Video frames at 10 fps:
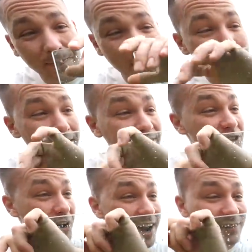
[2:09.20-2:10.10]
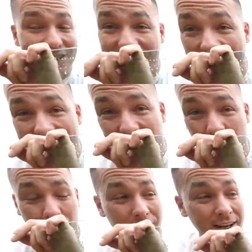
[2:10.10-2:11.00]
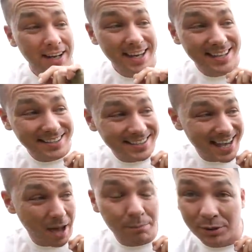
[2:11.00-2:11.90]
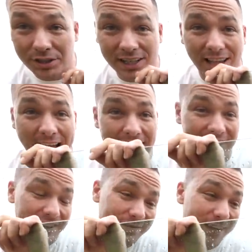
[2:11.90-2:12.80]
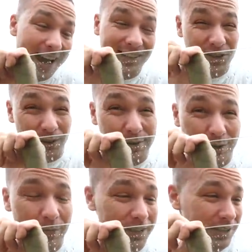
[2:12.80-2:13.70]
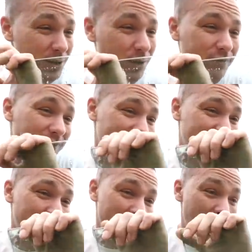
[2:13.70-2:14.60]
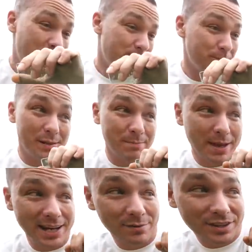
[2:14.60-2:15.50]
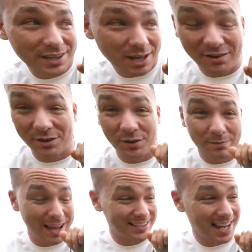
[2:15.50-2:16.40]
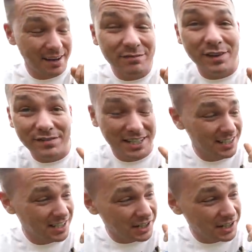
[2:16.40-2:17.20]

that my driver's side door is tempered glass. And in fact, yours will be too if it's been made within, I don't know, the past ten, fifteen